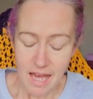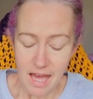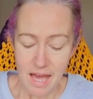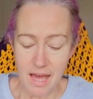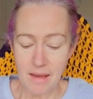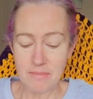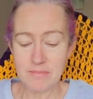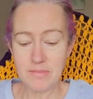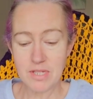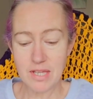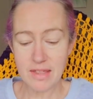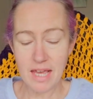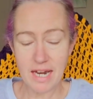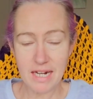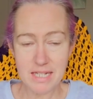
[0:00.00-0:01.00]

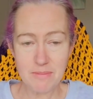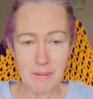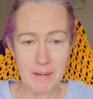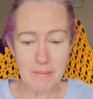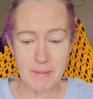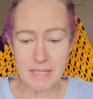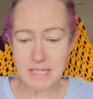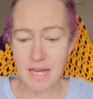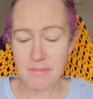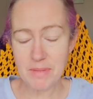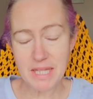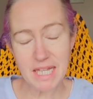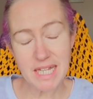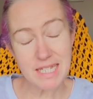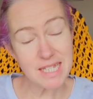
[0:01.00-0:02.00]
So then I spent a bit of time
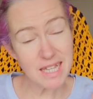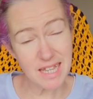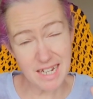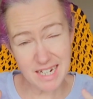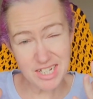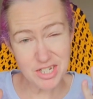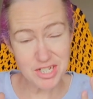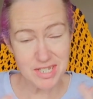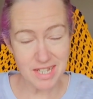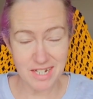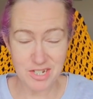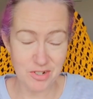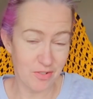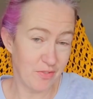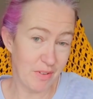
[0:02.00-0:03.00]
with the kids, and then I
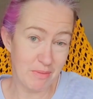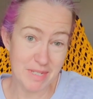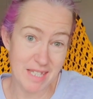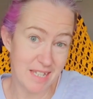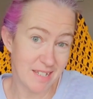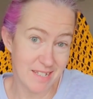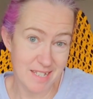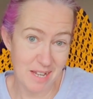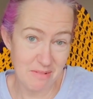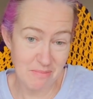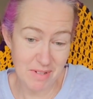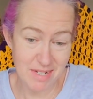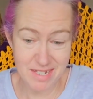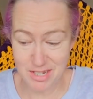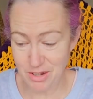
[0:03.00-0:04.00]
don't know if it was the
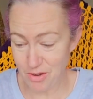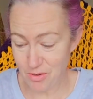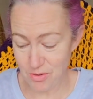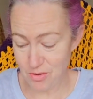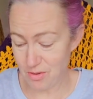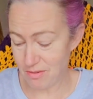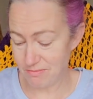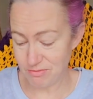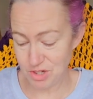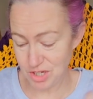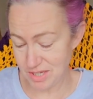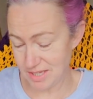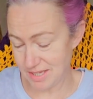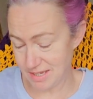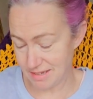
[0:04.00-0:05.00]
excitement or
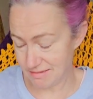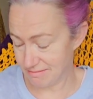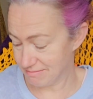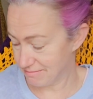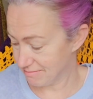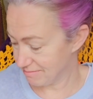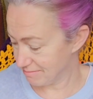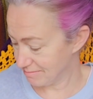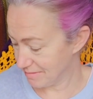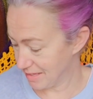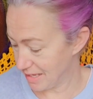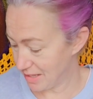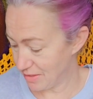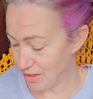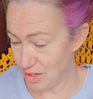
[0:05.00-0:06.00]
just
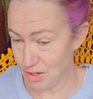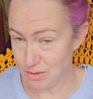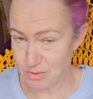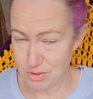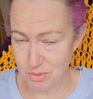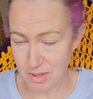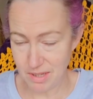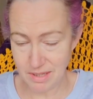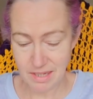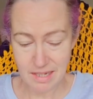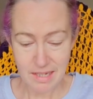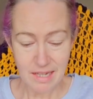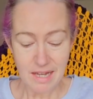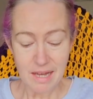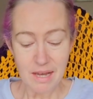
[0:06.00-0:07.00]
the usual,
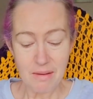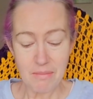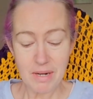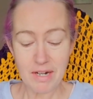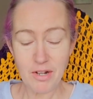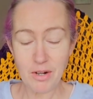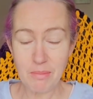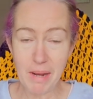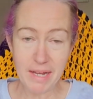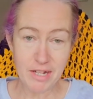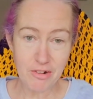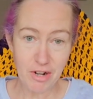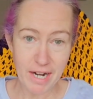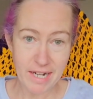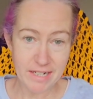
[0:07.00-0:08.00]
but I got a
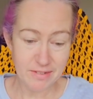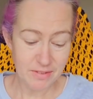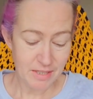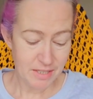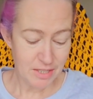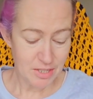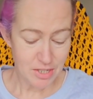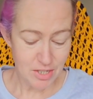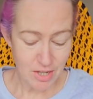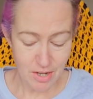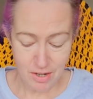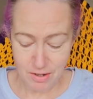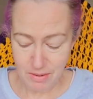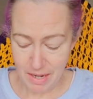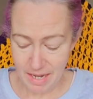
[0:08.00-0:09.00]
migraine.
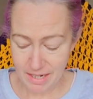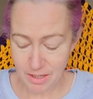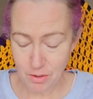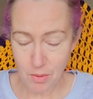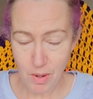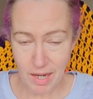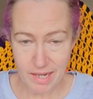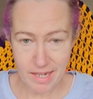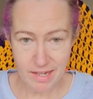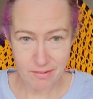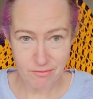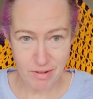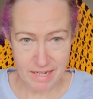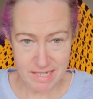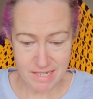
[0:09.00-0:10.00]
So I had a quiet
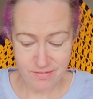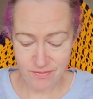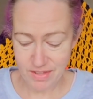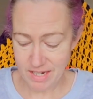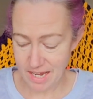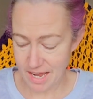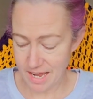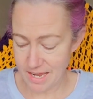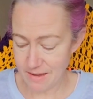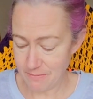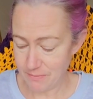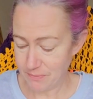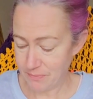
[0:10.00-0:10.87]
rest of the day.